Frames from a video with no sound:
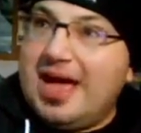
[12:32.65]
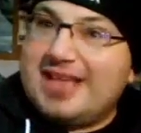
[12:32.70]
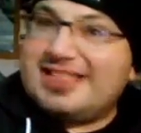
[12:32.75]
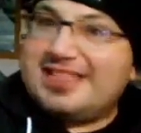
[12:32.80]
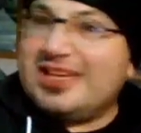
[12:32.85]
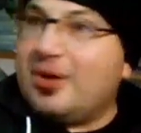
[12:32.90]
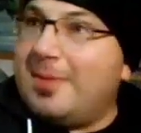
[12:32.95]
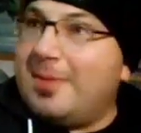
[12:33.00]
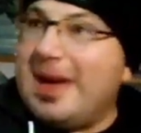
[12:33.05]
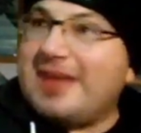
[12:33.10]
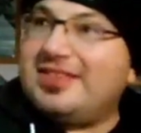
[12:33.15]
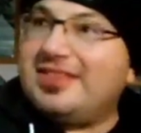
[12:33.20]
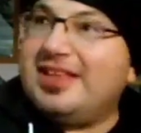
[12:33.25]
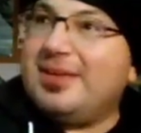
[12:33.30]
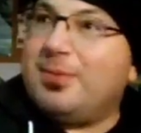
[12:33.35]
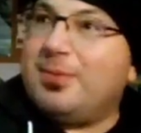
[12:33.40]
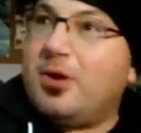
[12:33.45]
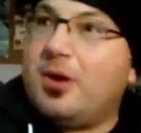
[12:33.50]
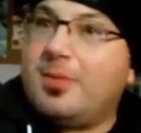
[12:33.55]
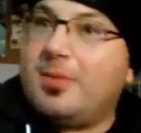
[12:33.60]
as they go back to
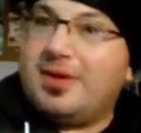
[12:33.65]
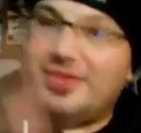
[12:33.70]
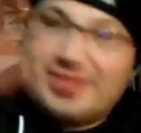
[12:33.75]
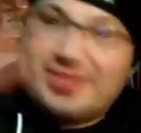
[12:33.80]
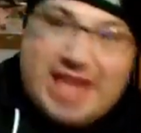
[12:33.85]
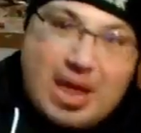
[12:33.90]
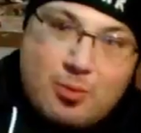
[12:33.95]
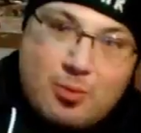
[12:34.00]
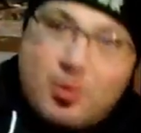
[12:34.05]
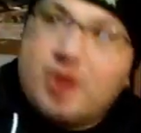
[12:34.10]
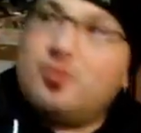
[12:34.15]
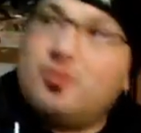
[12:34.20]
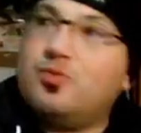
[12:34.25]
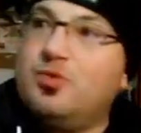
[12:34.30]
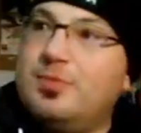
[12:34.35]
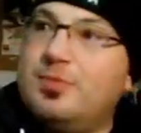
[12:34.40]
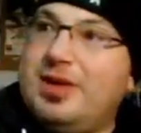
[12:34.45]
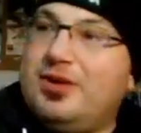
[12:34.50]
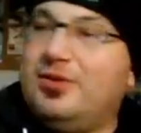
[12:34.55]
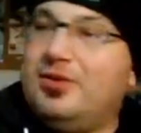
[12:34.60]
the apartment, that one
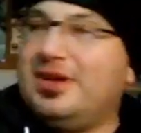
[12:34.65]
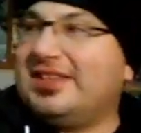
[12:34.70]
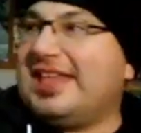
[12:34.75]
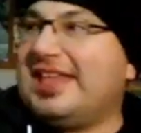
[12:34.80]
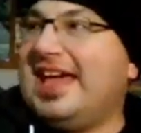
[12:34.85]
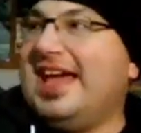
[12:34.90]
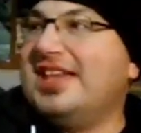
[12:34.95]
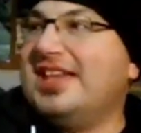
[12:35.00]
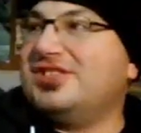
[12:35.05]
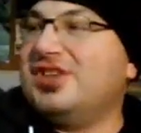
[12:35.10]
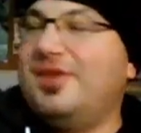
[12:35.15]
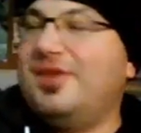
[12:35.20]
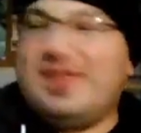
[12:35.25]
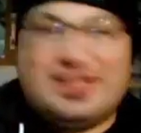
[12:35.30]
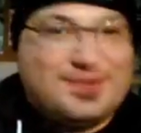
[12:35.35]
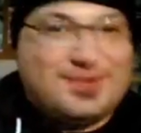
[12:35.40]
roommate who cut the heads off,